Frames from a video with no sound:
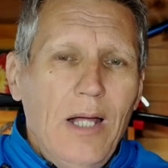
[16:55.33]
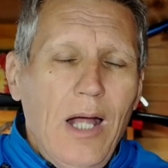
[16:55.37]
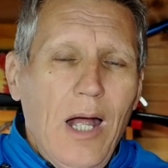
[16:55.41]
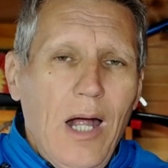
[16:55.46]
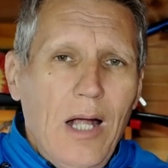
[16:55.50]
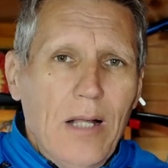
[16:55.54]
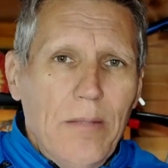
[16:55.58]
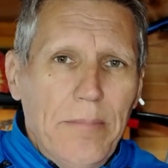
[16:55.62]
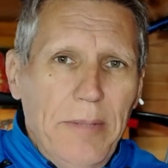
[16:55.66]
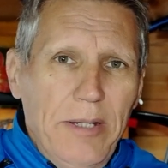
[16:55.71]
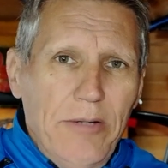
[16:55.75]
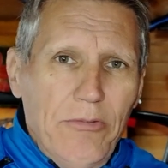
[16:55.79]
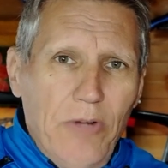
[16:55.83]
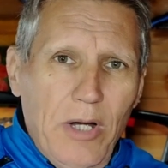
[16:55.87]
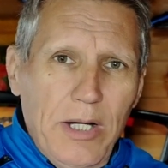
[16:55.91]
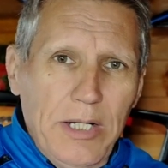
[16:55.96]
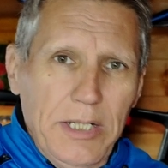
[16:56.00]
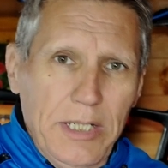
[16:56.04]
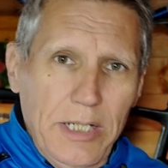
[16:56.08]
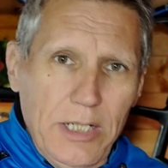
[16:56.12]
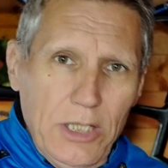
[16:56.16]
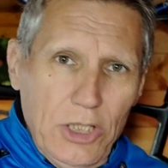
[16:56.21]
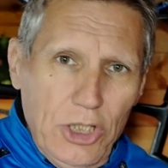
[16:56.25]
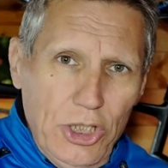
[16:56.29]
I'll be
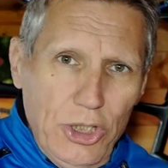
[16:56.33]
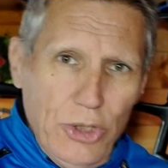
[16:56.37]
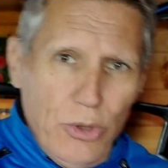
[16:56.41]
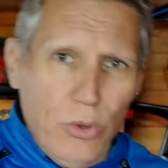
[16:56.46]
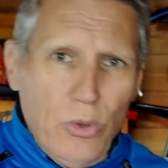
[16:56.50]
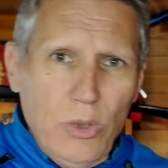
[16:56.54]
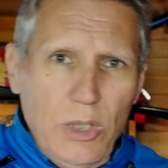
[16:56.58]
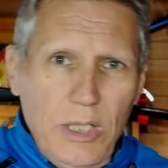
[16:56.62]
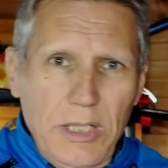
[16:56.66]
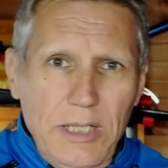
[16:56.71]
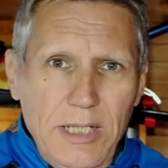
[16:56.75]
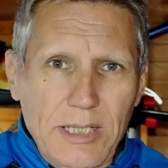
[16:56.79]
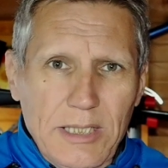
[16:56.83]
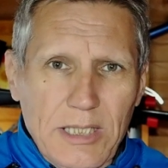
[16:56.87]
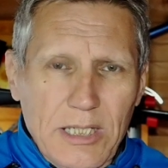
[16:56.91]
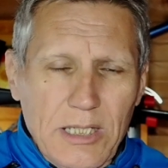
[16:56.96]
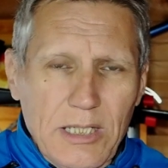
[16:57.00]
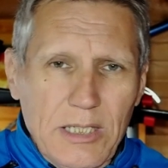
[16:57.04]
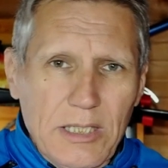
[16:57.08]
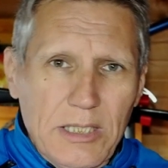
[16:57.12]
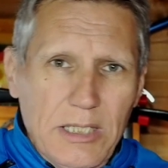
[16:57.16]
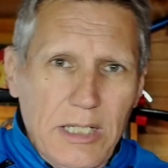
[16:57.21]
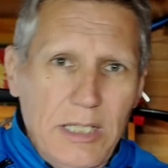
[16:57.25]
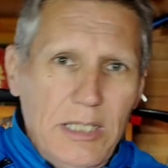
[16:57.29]
riding shorter
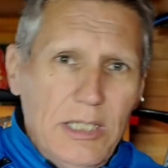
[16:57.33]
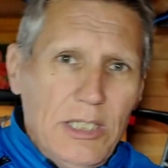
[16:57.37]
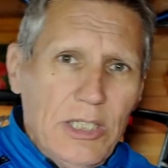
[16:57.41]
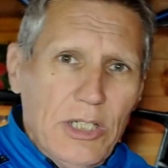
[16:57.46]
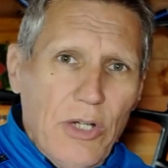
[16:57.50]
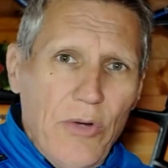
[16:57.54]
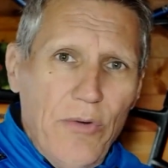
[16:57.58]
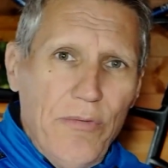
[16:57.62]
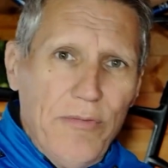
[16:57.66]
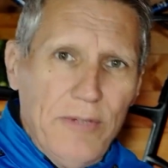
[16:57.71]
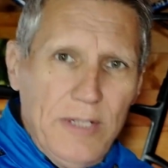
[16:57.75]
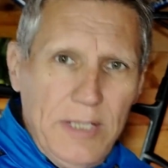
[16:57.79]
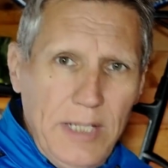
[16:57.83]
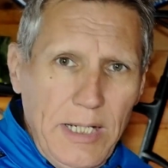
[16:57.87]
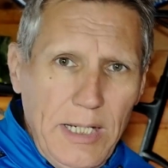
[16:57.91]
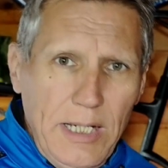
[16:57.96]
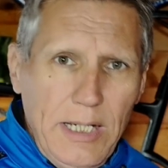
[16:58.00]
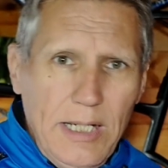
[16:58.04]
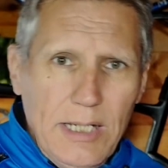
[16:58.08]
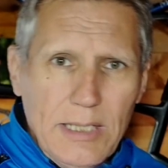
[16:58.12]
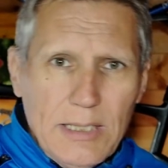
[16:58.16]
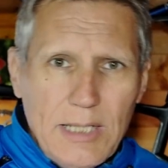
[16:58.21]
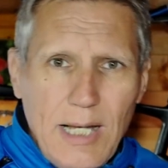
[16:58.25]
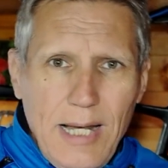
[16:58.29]
distances, so
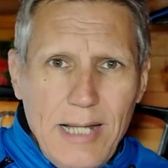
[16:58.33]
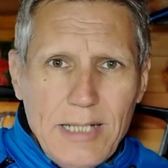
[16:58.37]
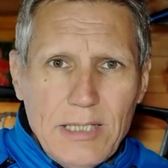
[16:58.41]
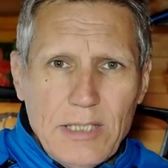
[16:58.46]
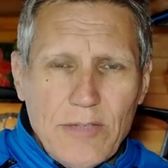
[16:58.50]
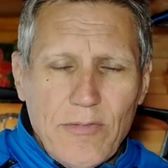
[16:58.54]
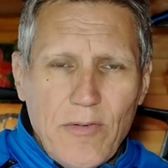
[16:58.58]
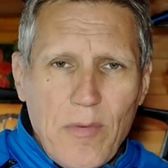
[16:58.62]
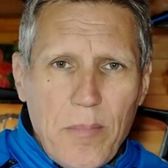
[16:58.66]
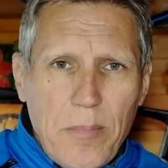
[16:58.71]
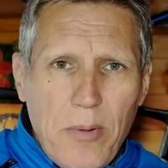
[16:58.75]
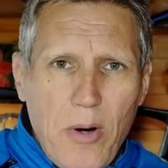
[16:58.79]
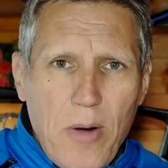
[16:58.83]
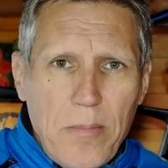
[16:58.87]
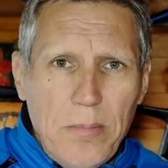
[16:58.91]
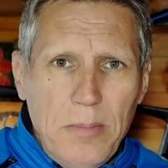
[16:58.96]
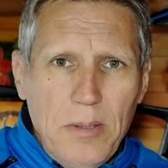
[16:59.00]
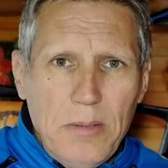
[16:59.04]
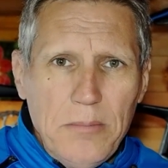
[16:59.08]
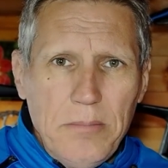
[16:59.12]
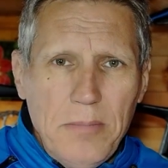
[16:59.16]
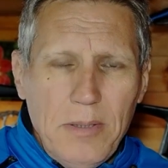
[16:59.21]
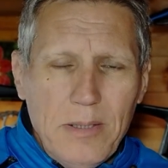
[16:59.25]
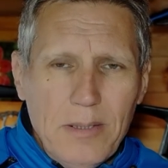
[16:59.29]
fatigue is less of a
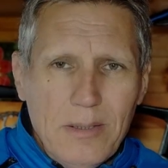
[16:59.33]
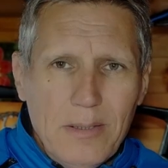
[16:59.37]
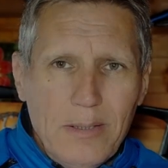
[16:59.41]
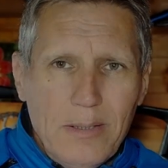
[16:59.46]
problem,